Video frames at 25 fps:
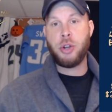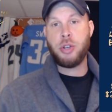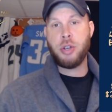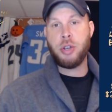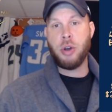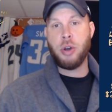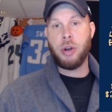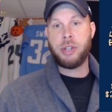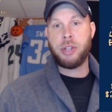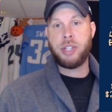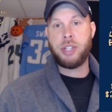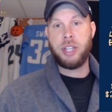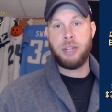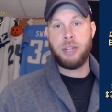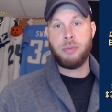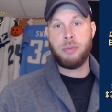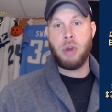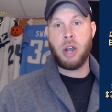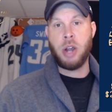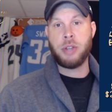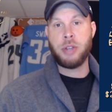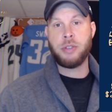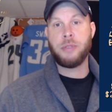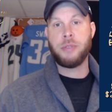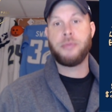go to Team
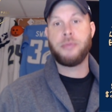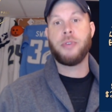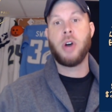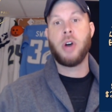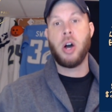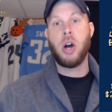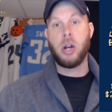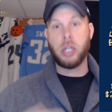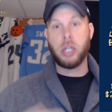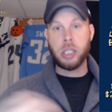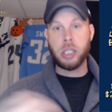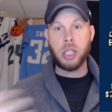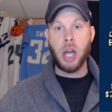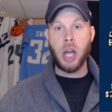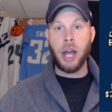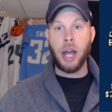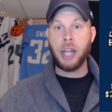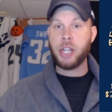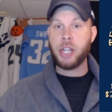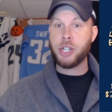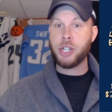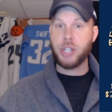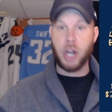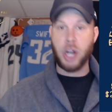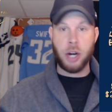Rise or Fall, like,
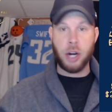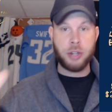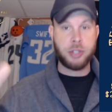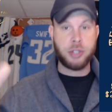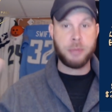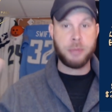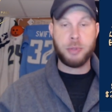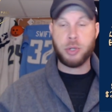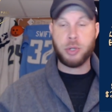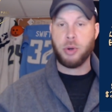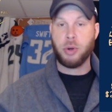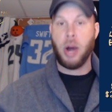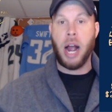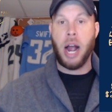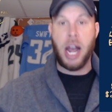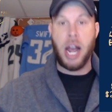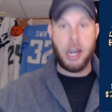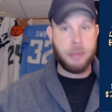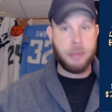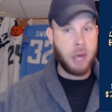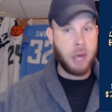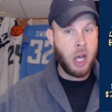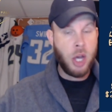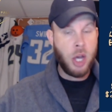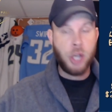share, subscribe.
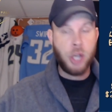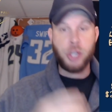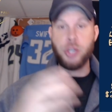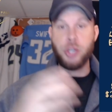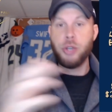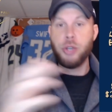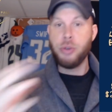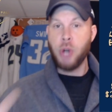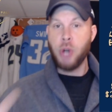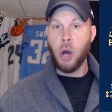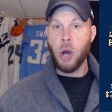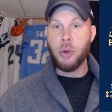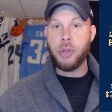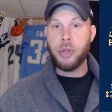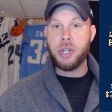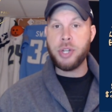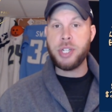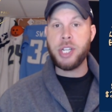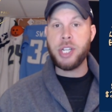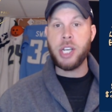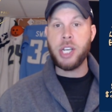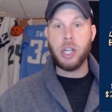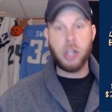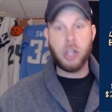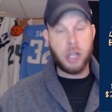You know the
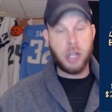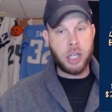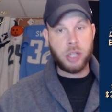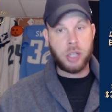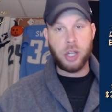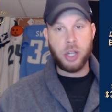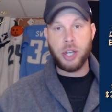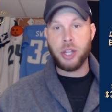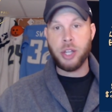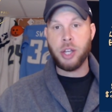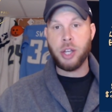deal. And look at the